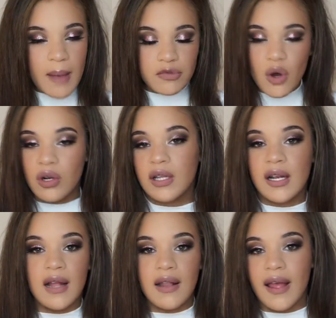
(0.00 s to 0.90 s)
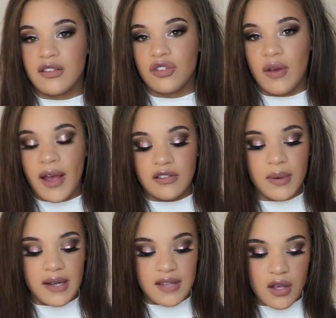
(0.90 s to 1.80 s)
I'm totally not lying to you guys
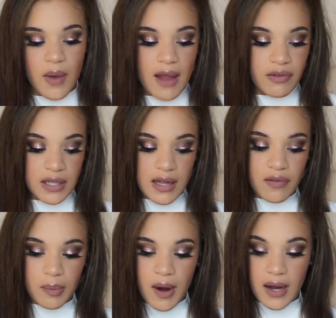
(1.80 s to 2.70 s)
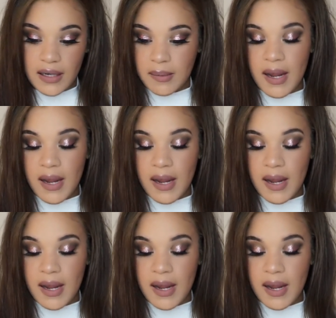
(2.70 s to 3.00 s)
when I tell you I really love a product.